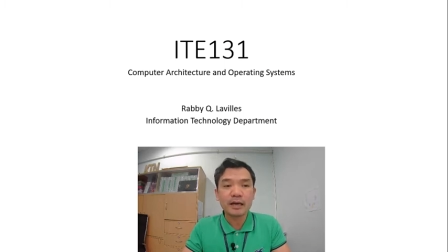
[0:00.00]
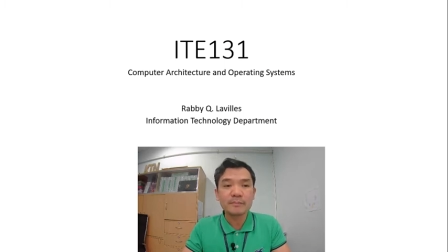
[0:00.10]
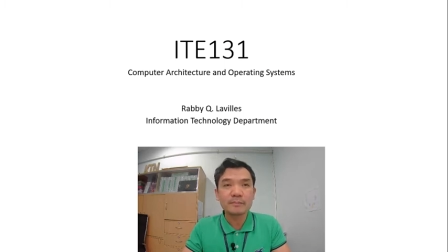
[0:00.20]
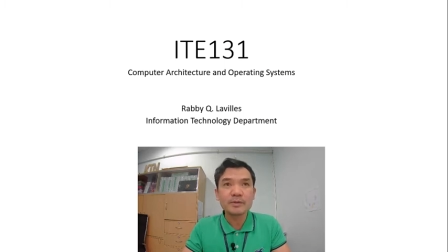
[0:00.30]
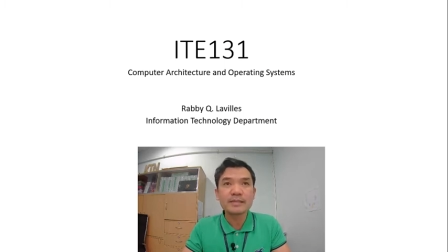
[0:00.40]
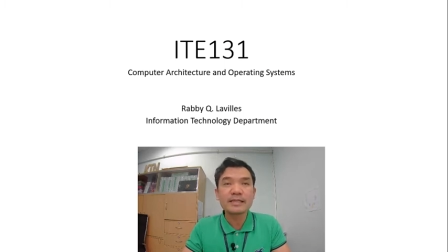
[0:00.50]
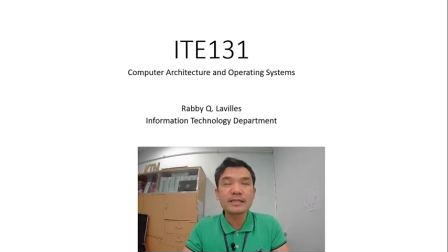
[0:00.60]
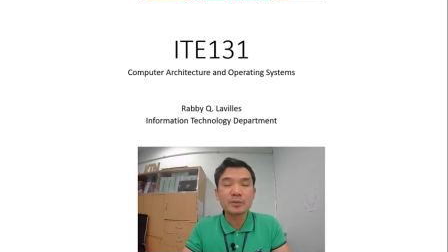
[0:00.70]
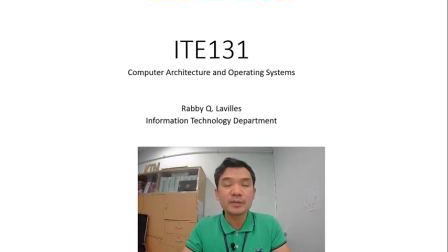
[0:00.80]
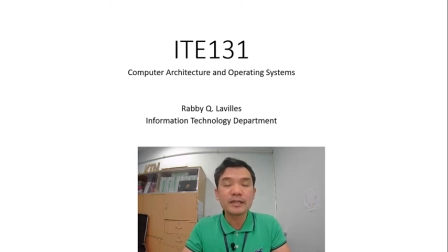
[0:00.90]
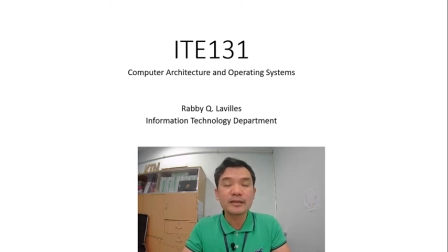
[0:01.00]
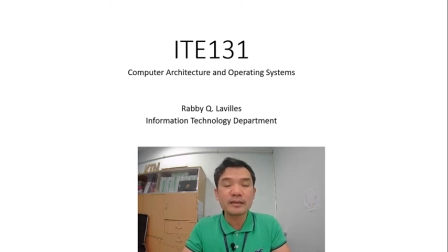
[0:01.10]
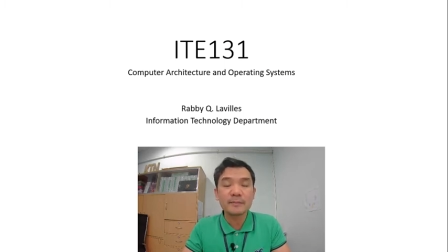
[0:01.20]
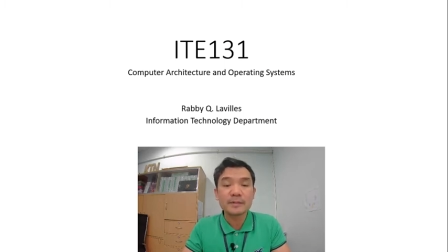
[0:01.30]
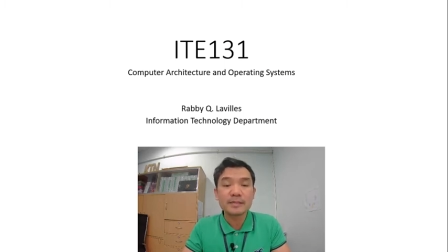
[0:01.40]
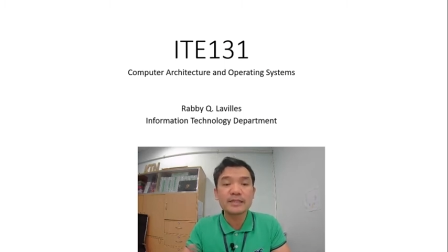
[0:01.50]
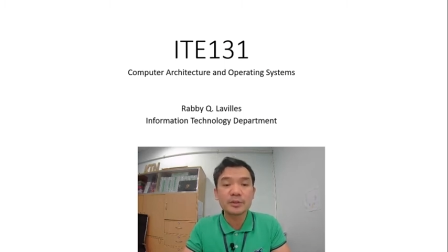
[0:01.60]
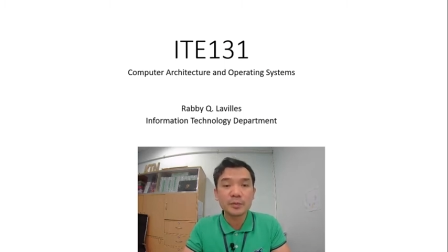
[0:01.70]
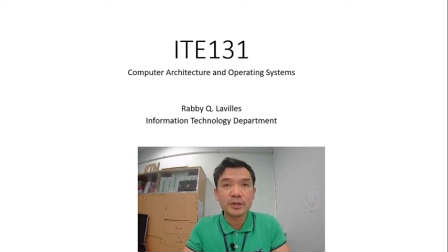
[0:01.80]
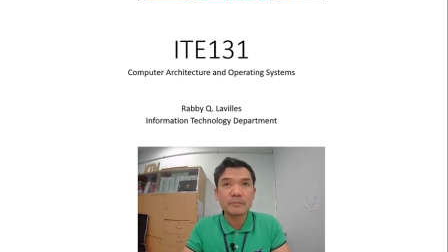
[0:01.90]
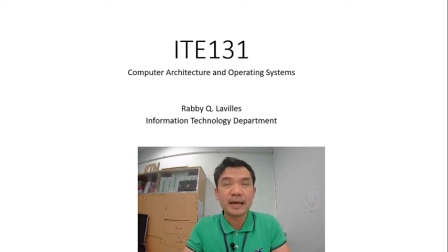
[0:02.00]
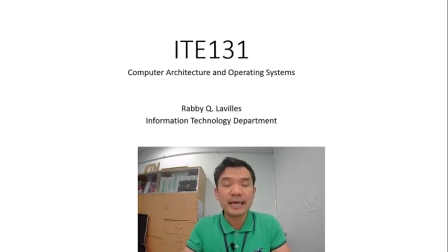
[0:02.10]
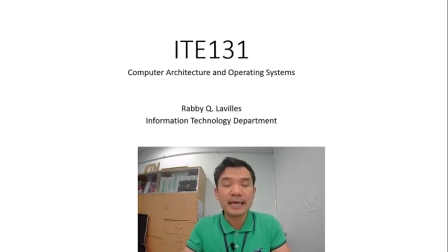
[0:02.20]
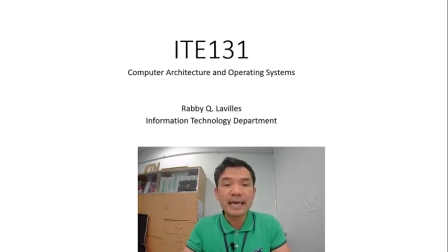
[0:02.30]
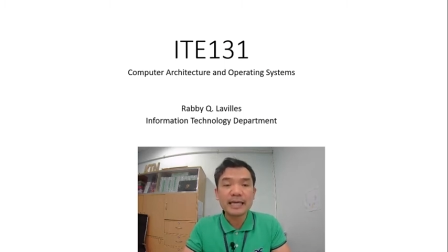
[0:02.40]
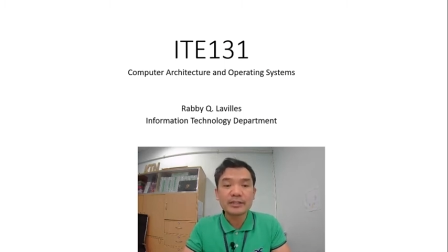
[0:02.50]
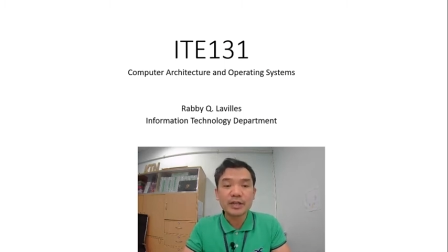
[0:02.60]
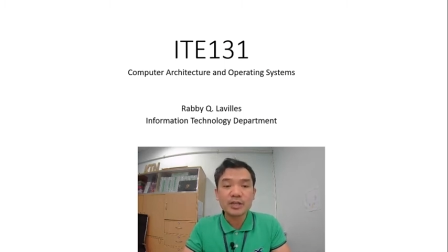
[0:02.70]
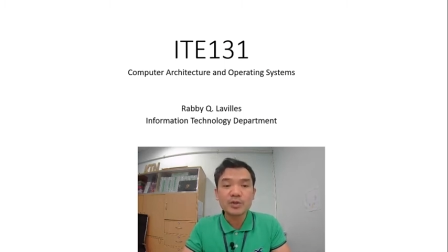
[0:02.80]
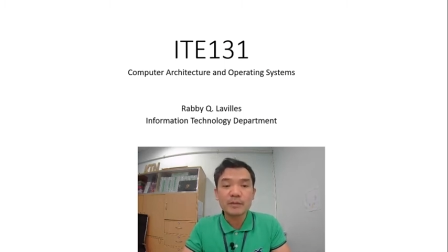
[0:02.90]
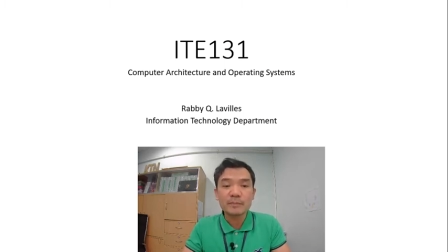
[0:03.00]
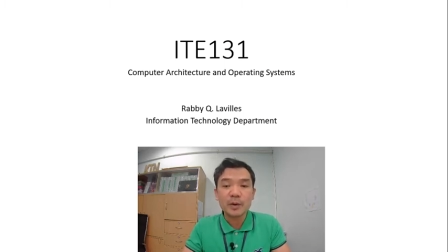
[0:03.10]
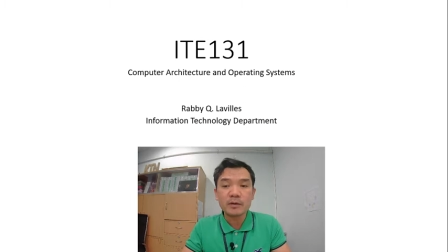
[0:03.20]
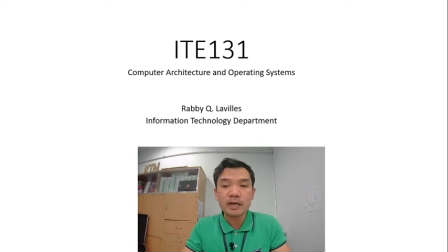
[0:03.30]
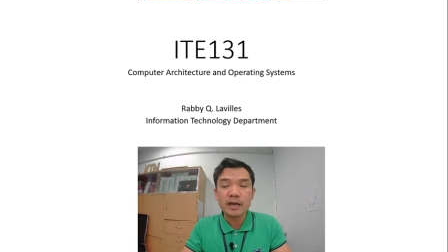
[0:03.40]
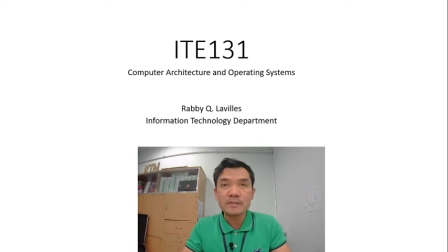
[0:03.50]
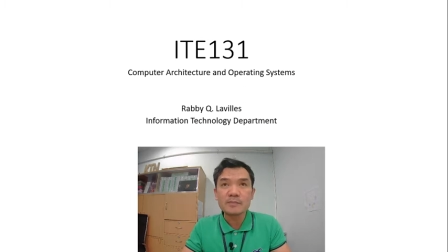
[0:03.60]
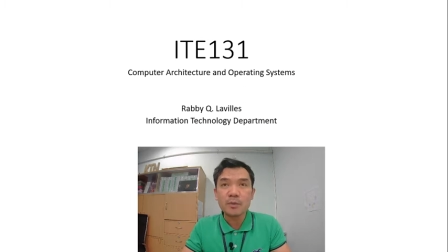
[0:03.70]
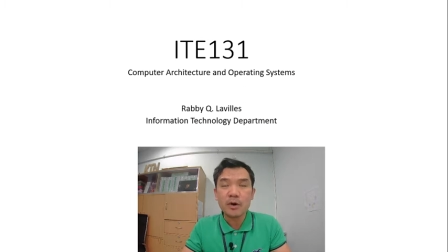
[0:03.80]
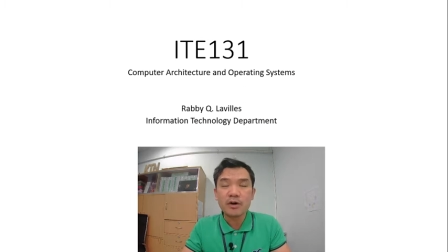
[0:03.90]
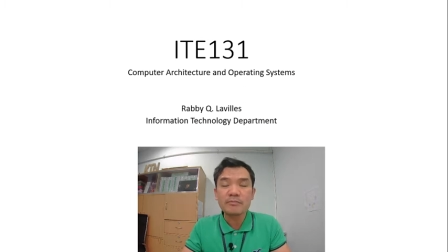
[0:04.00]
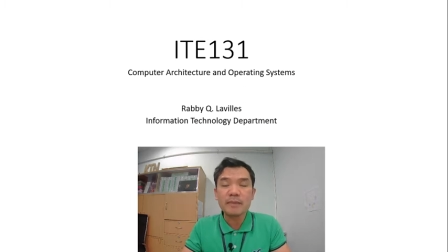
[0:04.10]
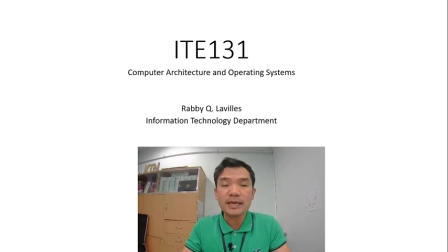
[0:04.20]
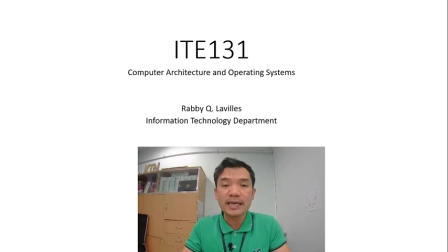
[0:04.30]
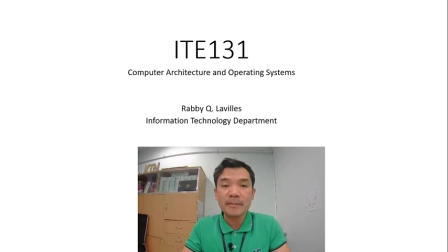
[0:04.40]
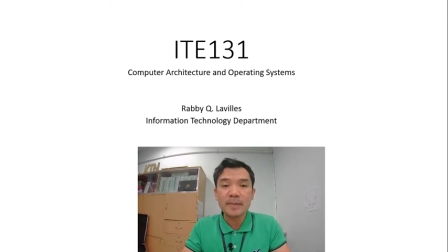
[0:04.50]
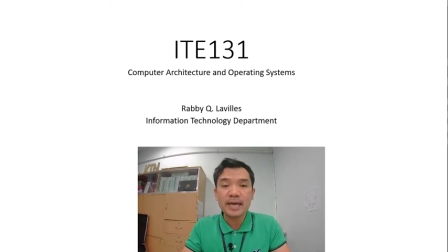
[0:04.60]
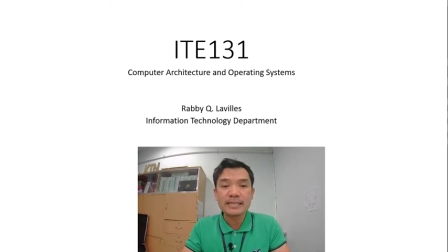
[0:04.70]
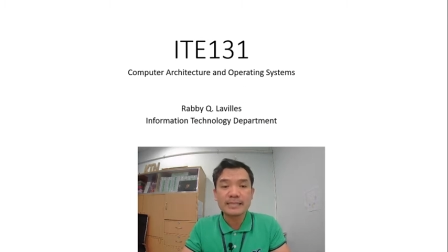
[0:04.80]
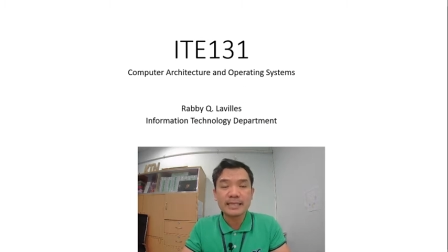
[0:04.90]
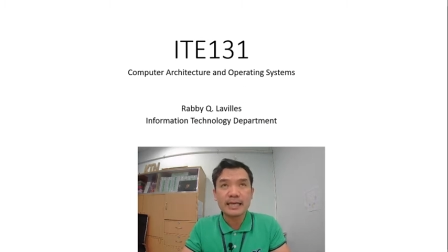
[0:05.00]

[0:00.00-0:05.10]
I proceeded with my graduate programs, both my MS